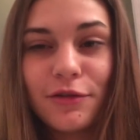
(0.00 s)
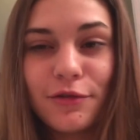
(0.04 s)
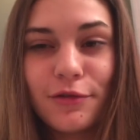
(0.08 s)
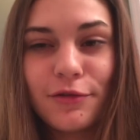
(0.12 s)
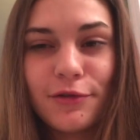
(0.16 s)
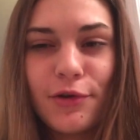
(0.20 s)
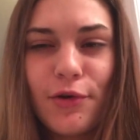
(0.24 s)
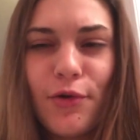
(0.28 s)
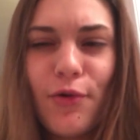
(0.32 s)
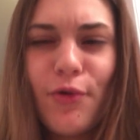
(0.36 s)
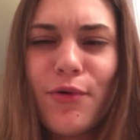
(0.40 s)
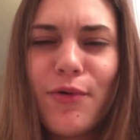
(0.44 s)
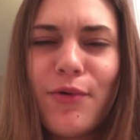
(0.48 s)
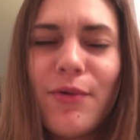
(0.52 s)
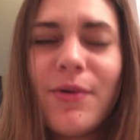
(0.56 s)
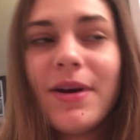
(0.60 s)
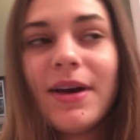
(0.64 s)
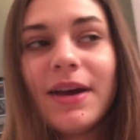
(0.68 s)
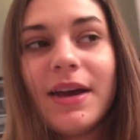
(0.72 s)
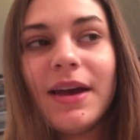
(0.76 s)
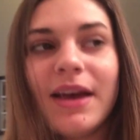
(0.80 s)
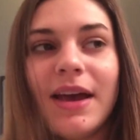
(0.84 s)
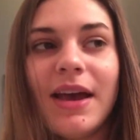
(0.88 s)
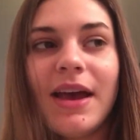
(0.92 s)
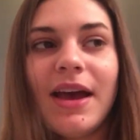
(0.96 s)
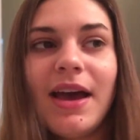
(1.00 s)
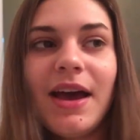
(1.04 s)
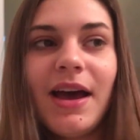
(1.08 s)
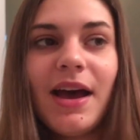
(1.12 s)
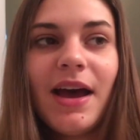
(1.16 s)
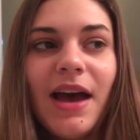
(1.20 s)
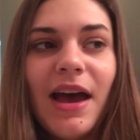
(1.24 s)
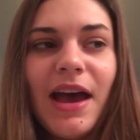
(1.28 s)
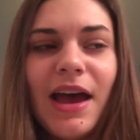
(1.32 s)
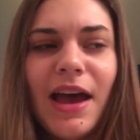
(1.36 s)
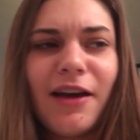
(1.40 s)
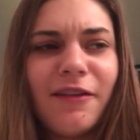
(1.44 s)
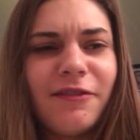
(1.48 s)
so
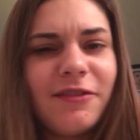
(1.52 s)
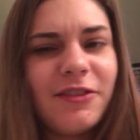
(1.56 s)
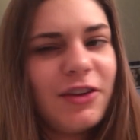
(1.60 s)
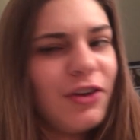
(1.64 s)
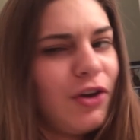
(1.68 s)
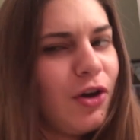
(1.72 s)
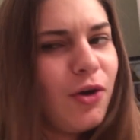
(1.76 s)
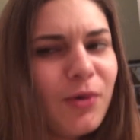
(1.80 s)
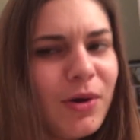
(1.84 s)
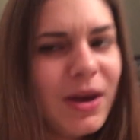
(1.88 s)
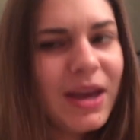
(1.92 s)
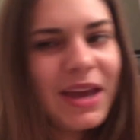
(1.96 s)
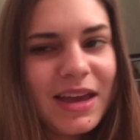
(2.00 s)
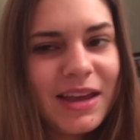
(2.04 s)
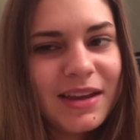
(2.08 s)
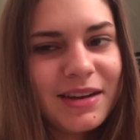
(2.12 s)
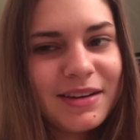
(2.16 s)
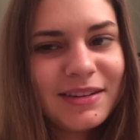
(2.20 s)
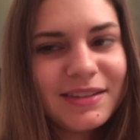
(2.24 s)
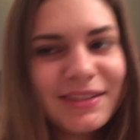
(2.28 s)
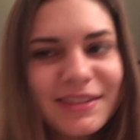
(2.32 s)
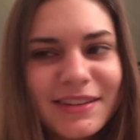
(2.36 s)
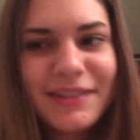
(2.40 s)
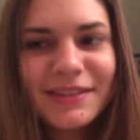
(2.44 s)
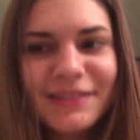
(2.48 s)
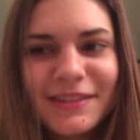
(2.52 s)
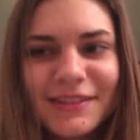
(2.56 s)
I have to go again.